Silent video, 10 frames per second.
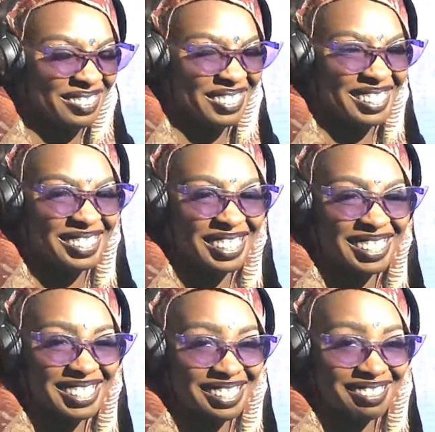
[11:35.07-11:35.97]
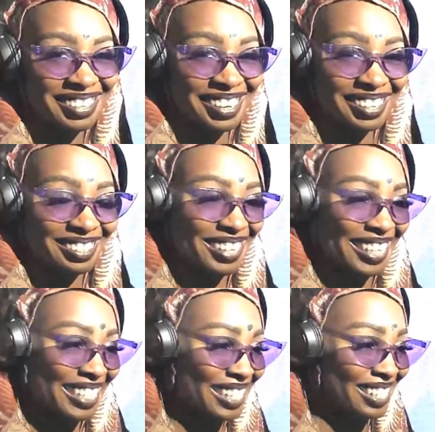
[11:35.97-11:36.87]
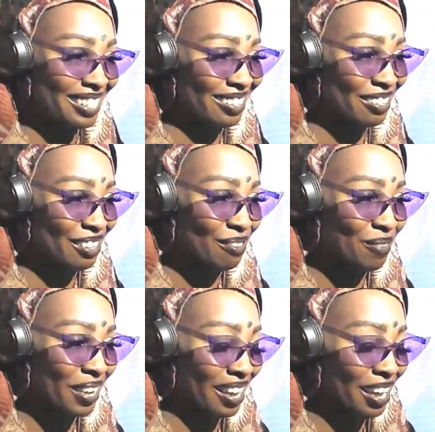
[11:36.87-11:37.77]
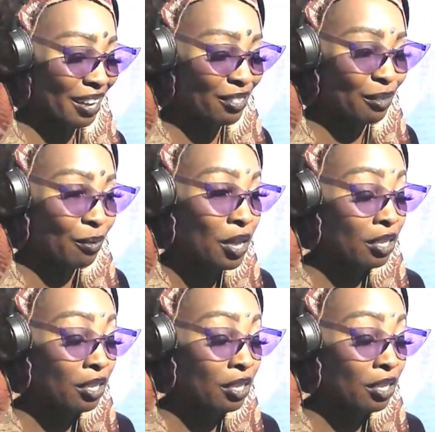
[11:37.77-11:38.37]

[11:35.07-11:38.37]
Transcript: I'm trying to zodiac dry snitch on you, but I have to.